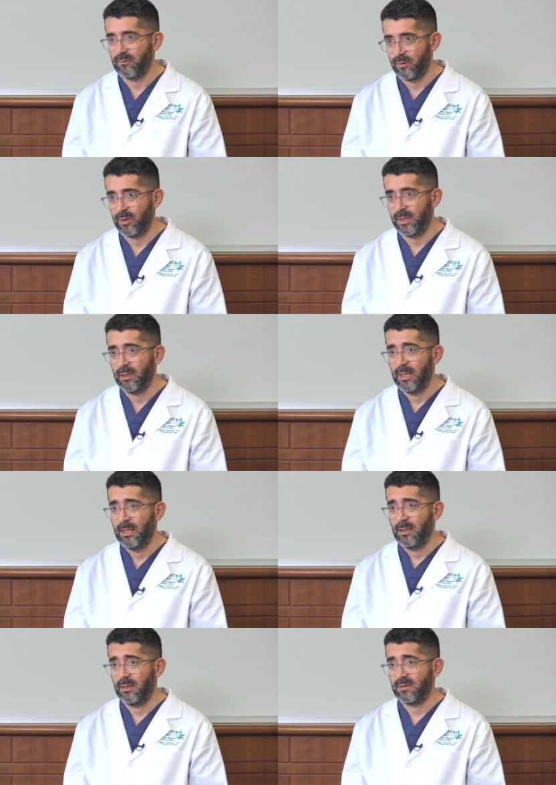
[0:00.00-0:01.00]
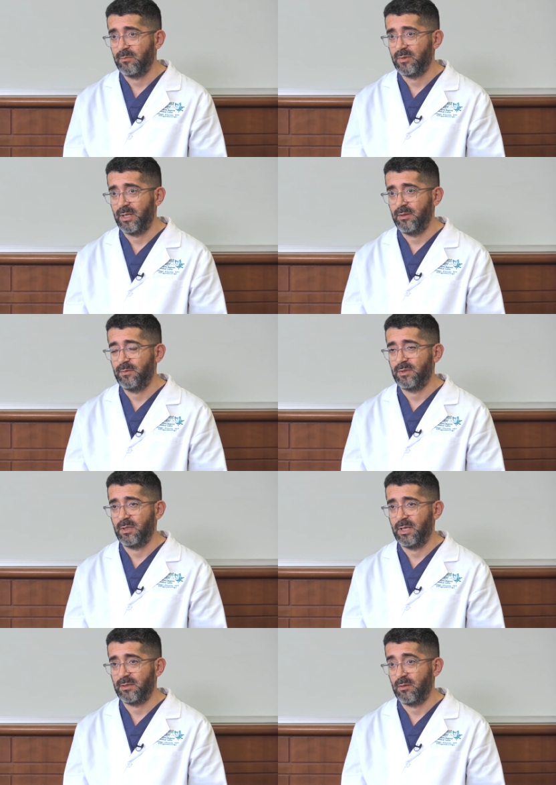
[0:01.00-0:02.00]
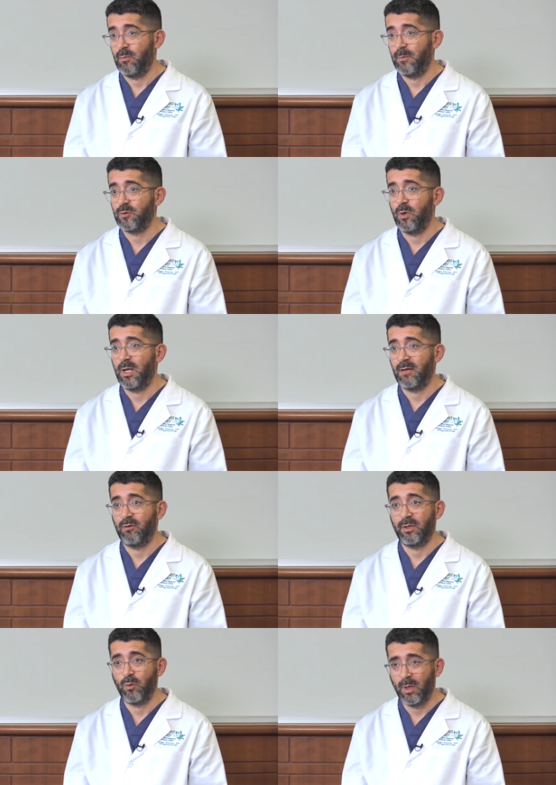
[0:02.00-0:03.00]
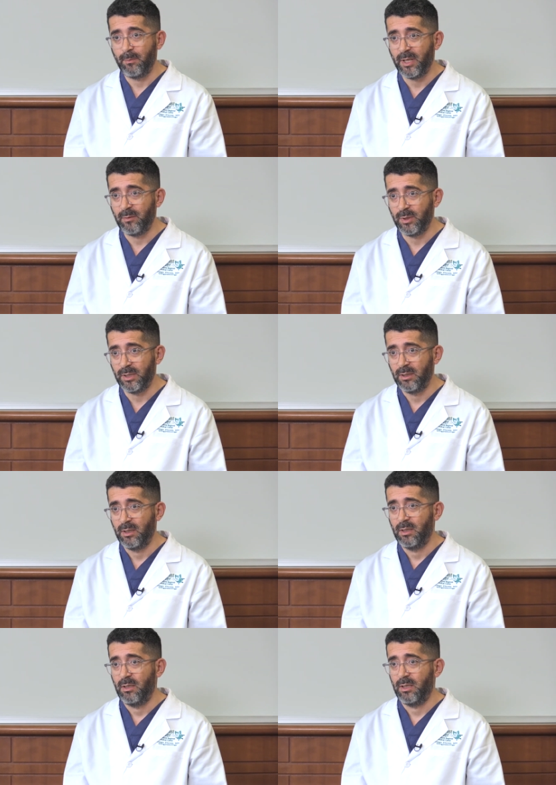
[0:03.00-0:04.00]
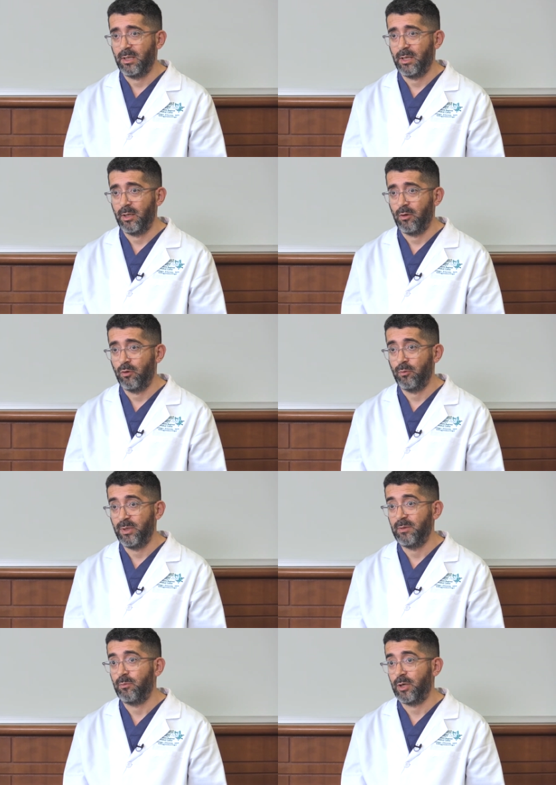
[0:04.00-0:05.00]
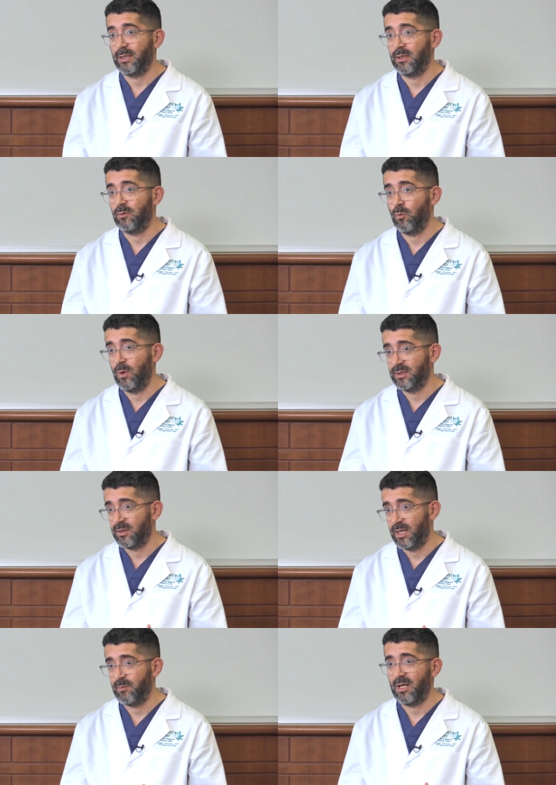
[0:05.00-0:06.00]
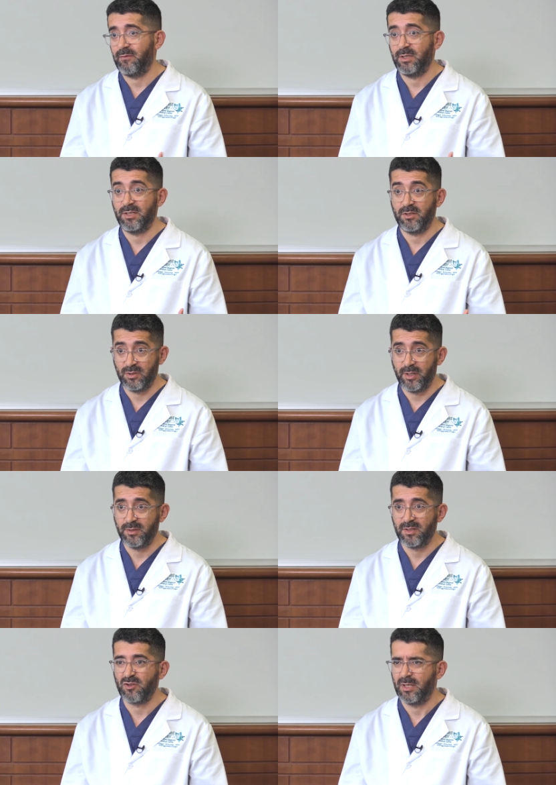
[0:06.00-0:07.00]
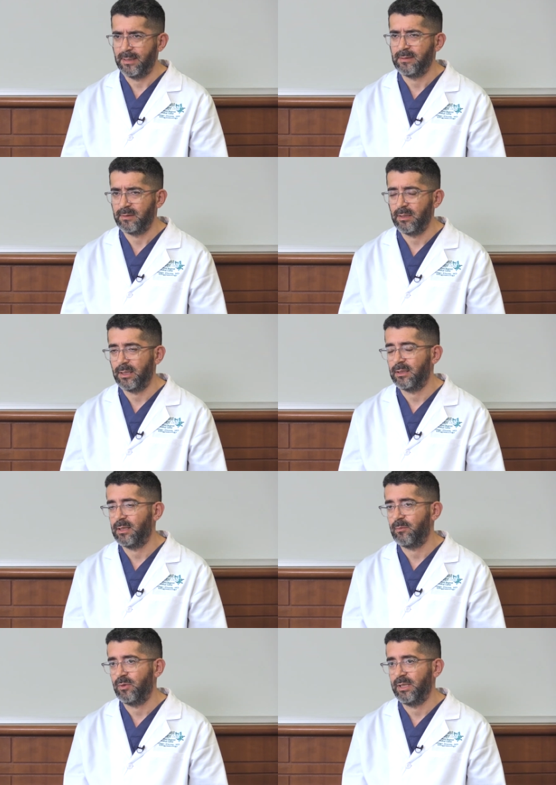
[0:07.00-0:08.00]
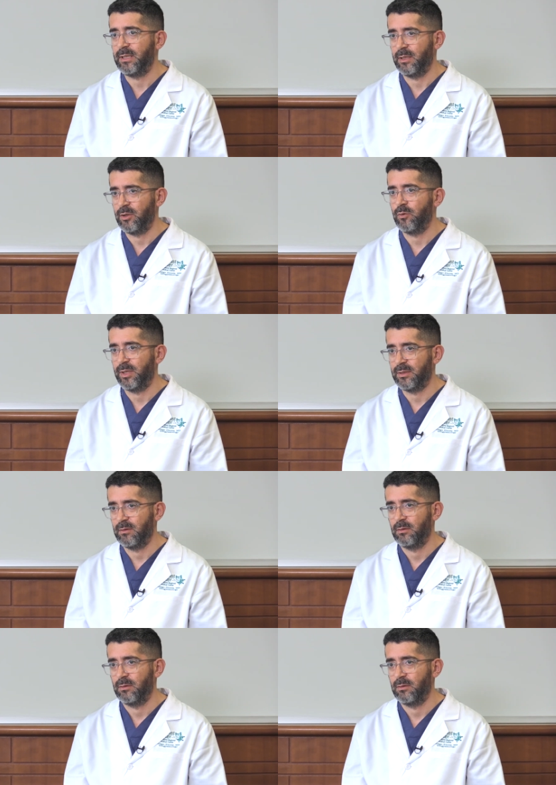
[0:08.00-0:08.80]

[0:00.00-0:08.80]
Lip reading: of urine, and sometimes some moms will have only 1 baby, or being pregnant one time, having a cesarean section, and still end up leaking urine.